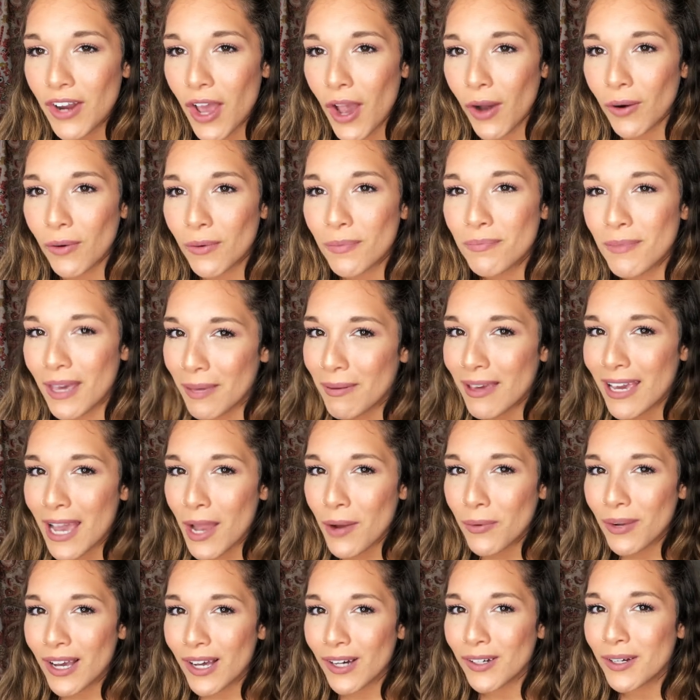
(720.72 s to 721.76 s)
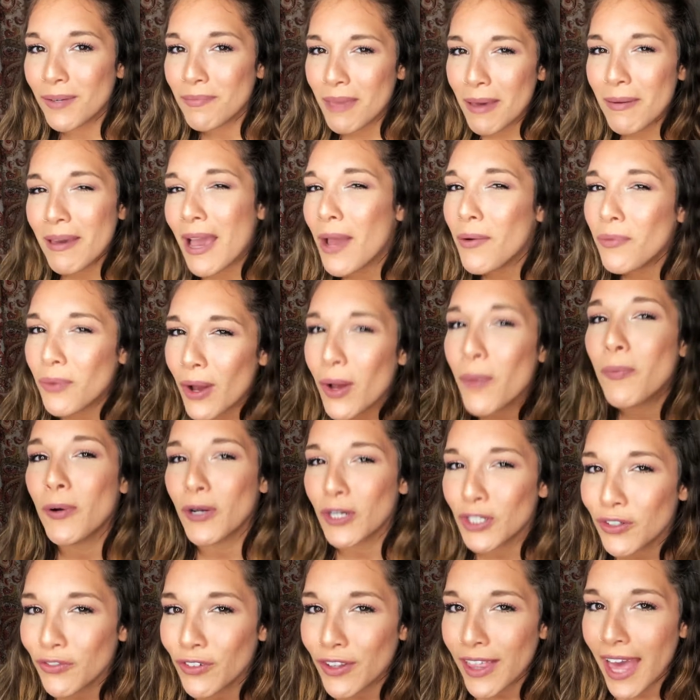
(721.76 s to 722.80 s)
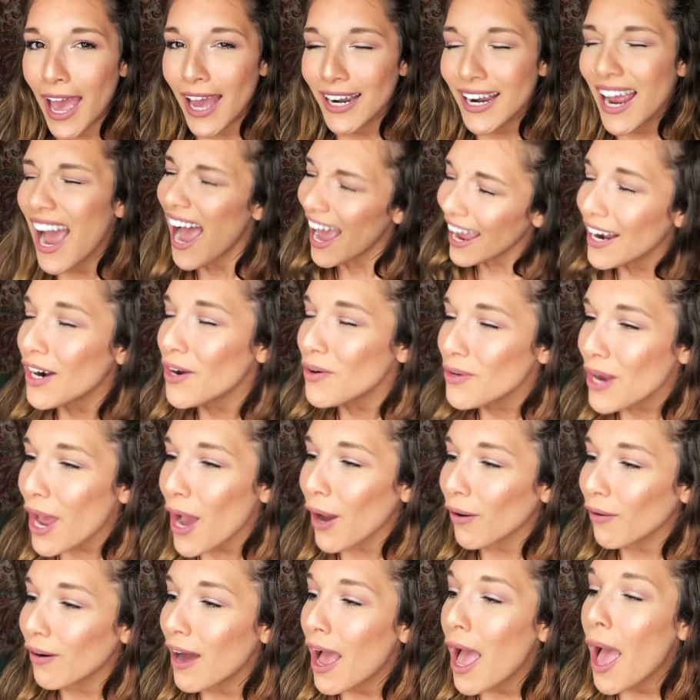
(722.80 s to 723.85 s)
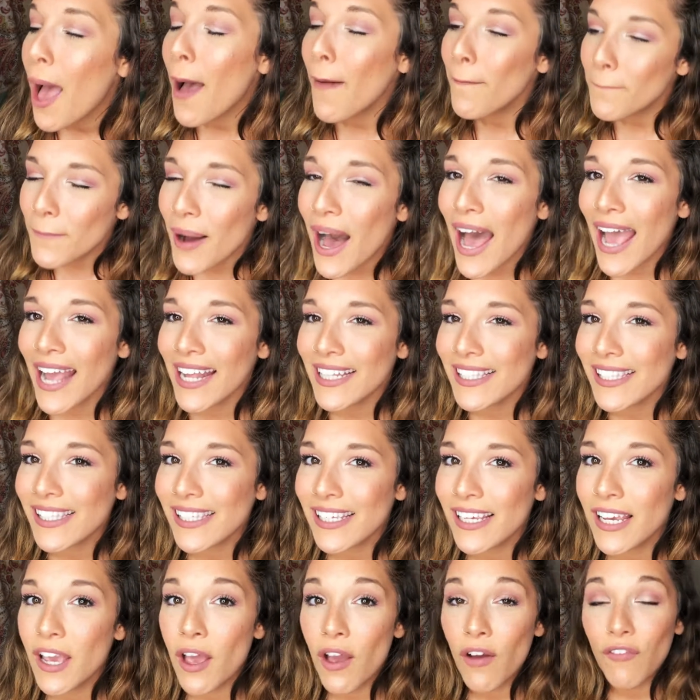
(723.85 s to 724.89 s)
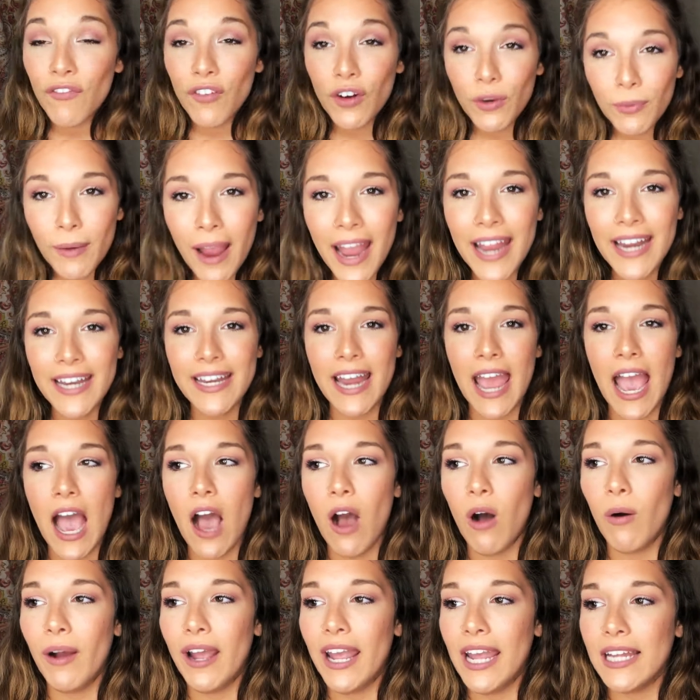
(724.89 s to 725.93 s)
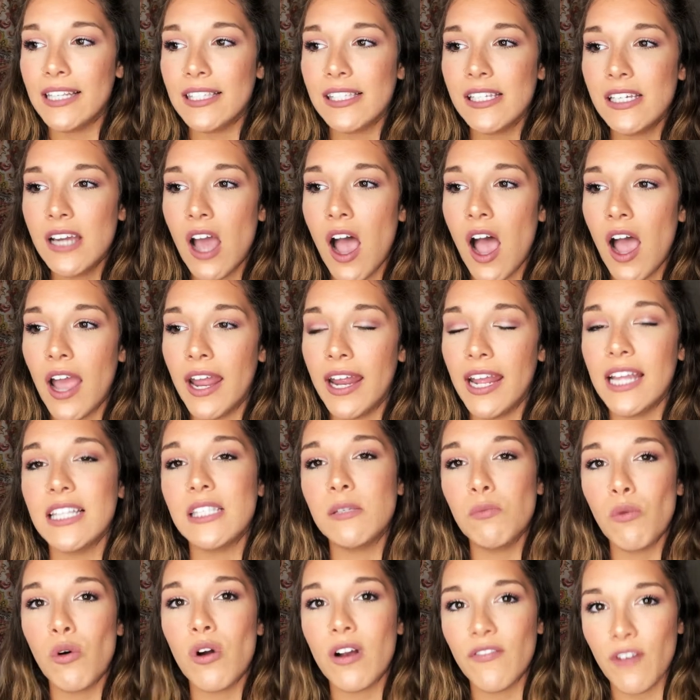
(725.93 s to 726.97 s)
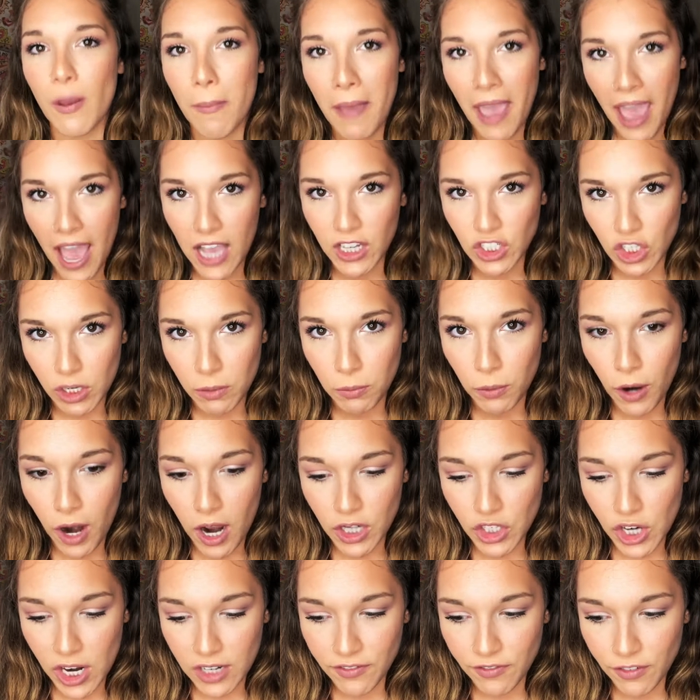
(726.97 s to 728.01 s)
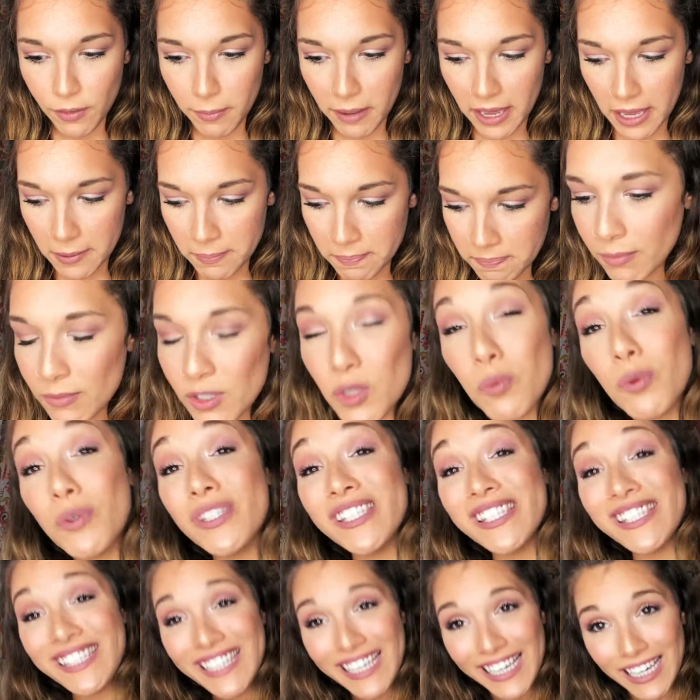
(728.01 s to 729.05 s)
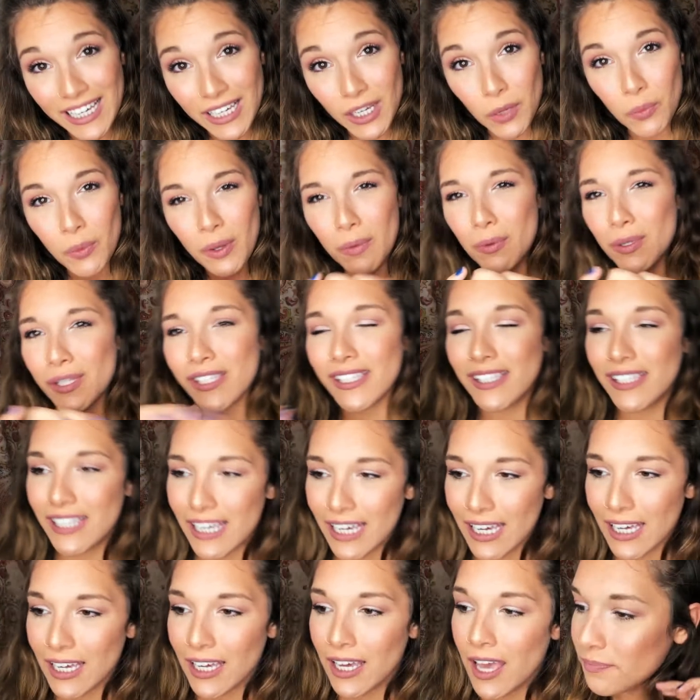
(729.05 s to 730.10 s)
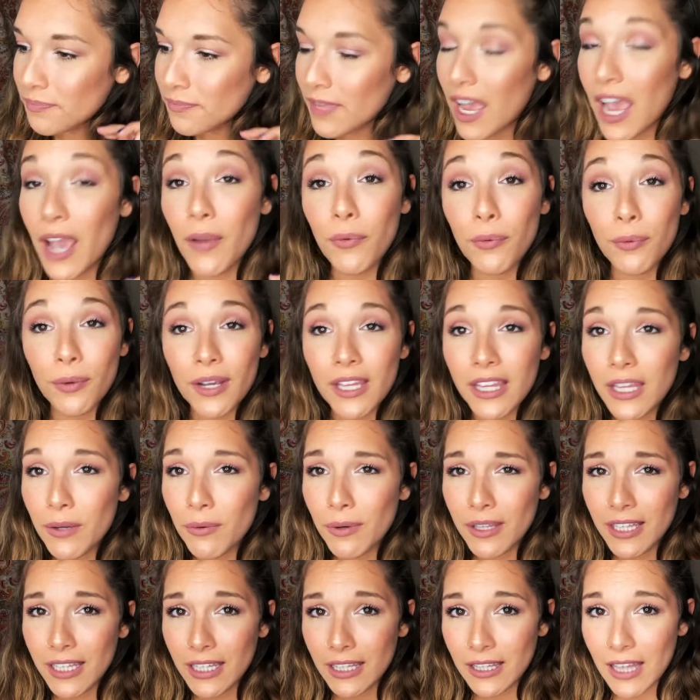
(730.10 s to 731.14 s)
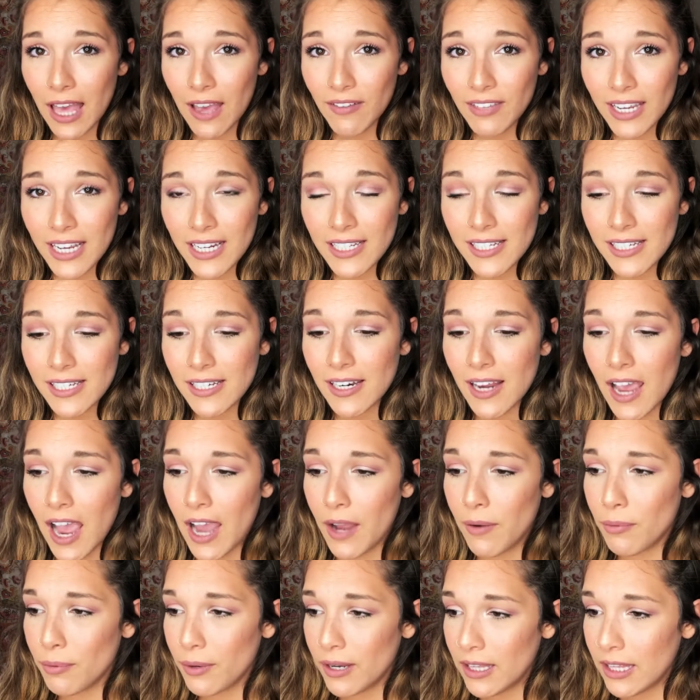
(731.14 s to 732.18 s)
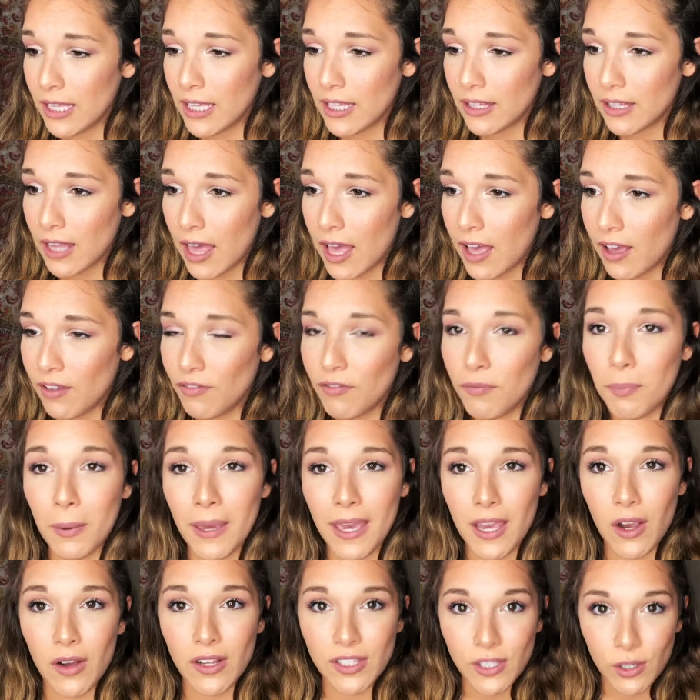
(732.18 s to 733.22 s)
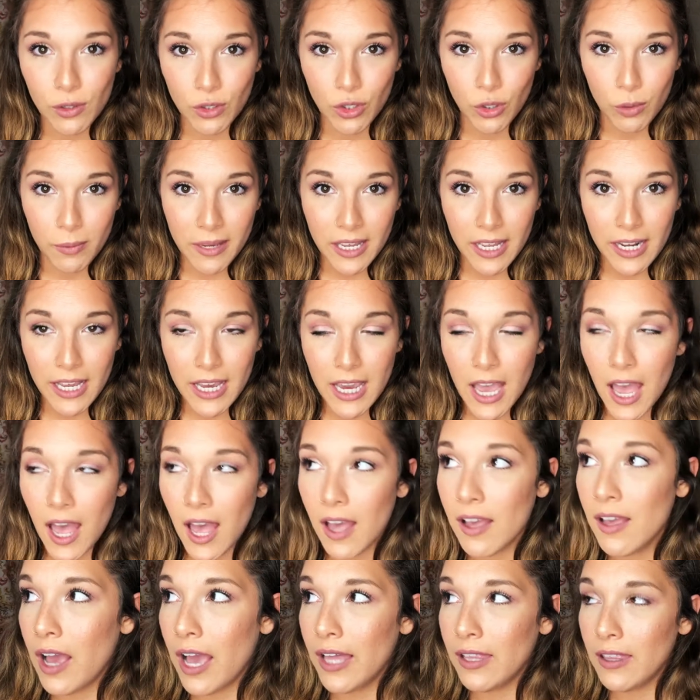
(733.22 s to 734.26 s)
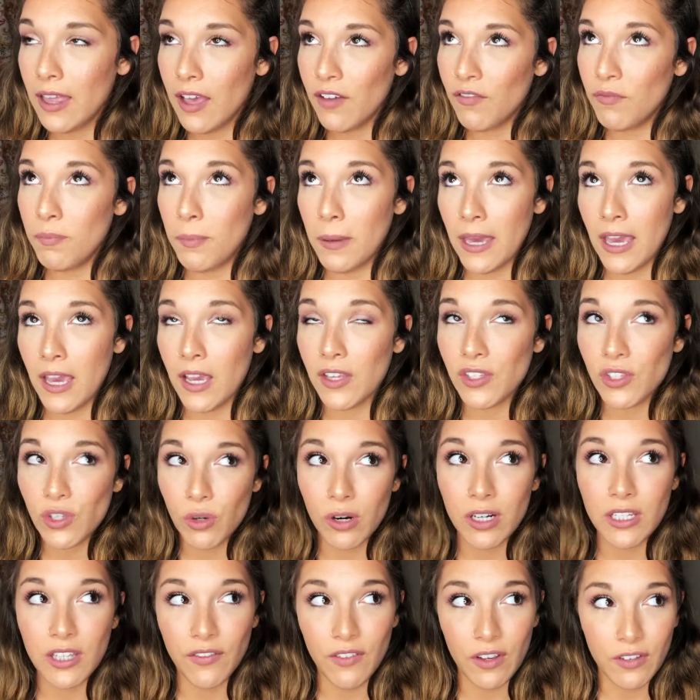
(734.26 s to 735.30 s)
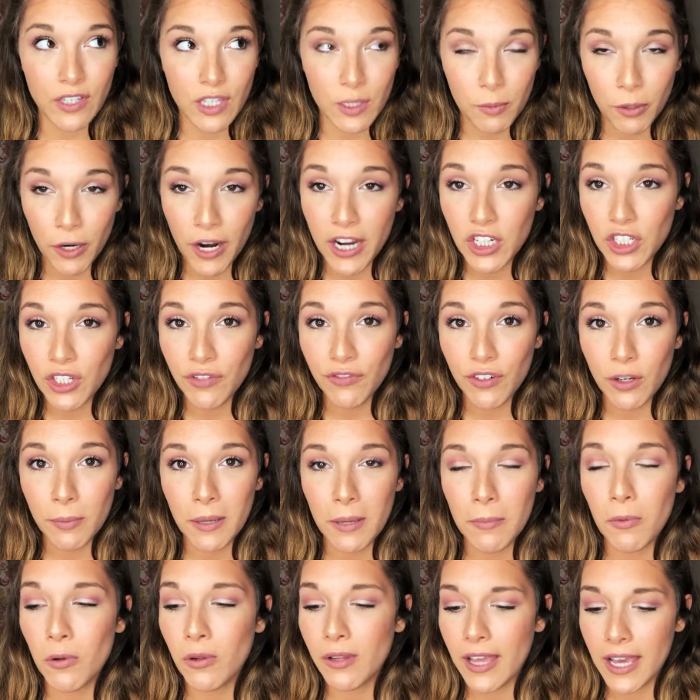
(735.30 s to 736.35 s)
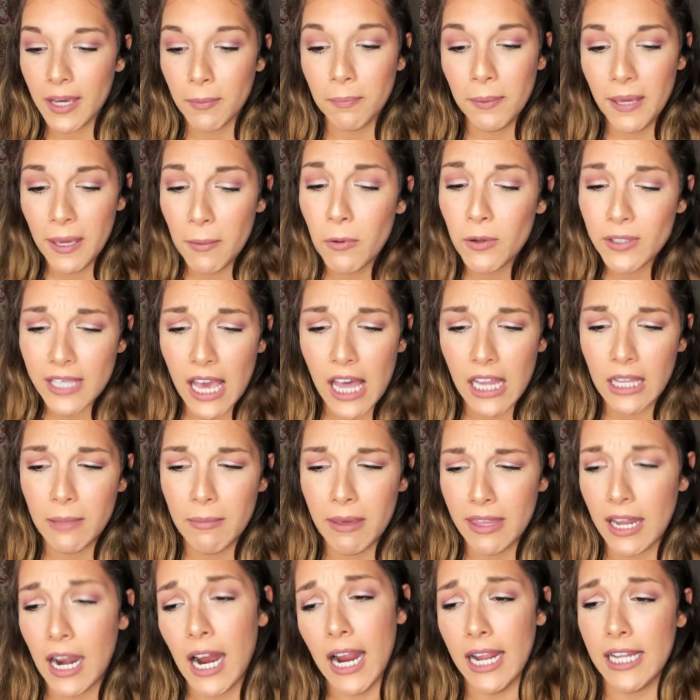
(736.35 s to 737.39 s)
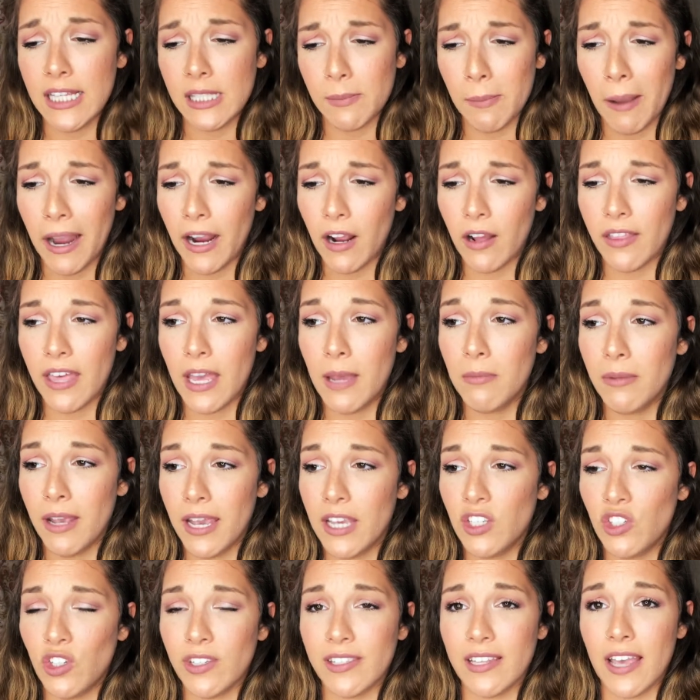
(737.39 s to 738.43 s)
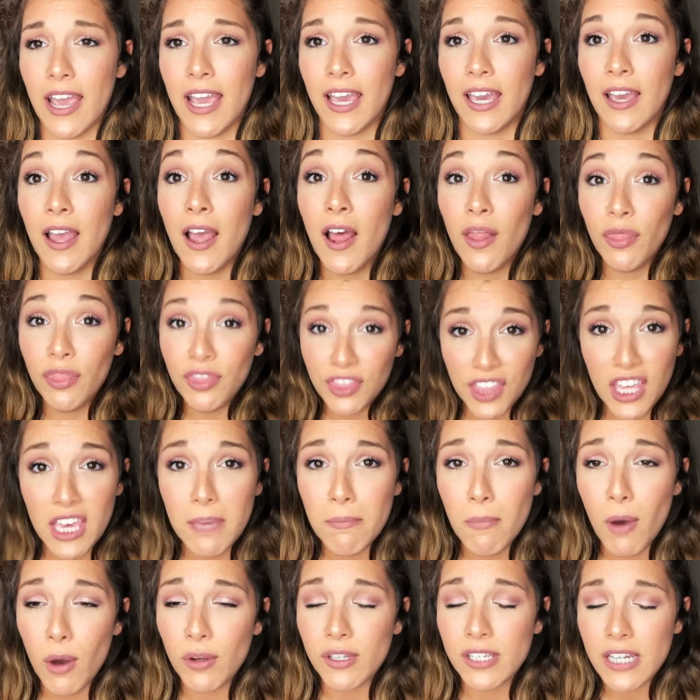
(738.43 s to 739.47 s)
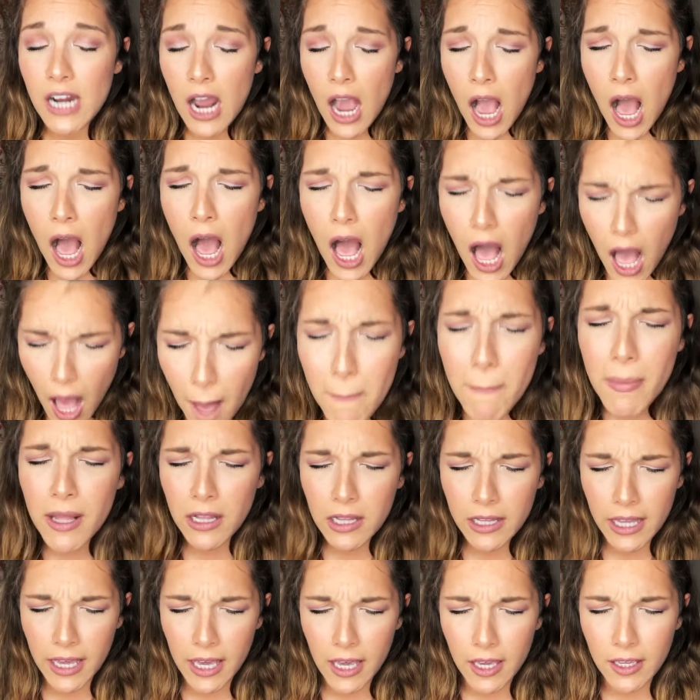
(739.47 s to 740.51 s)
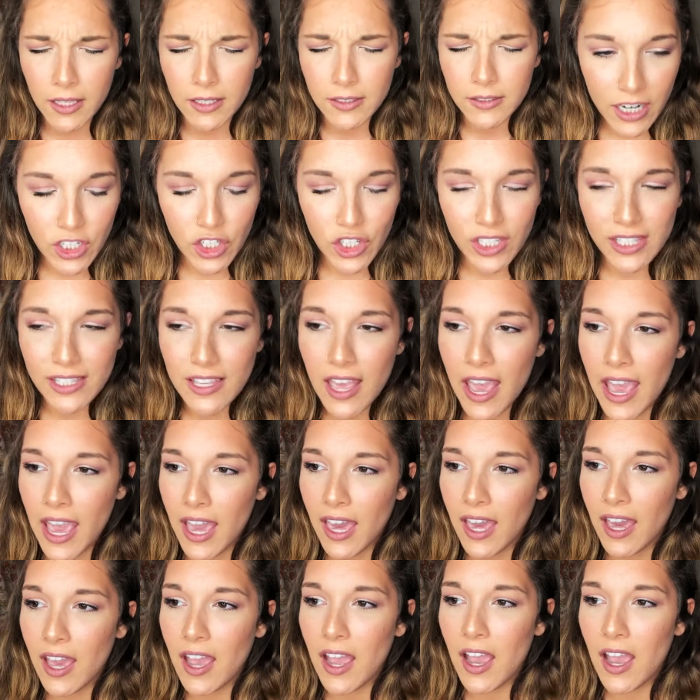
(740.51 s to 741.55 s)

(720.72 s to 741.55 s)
know. Maybe I will. Maybe I will push for that. I don't know. But for right now, it's more of a passion project for me. So we'll see. We will see. I really, really love it. I really love being on social media. I love being a source of inspiration for people. Like, people telling me that I inspire them is just like the most humbling. It just like